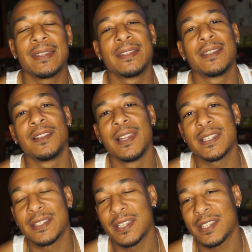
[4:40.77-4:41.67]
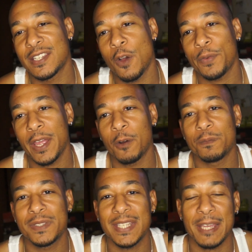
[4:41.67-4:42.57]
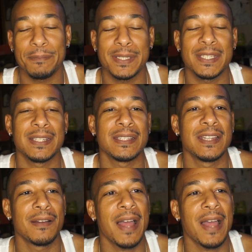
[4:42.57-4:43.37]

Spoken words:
And you listen to self-help tapes and stuff.